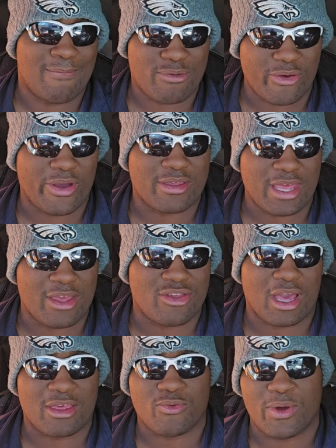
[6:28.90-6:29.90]
sure I said
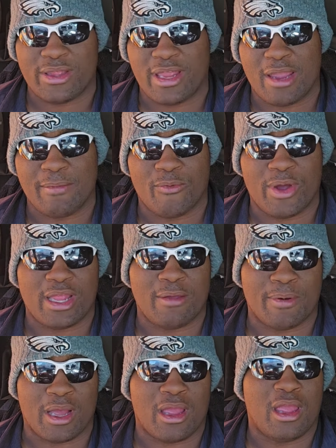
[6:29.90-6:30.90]
Josh Sweat's name already,
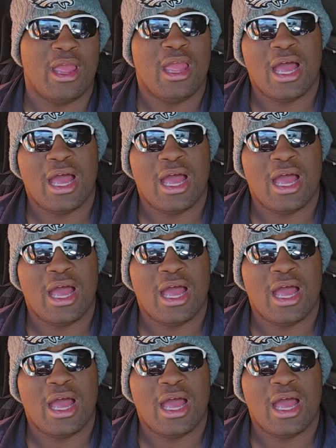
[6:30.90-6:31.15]
but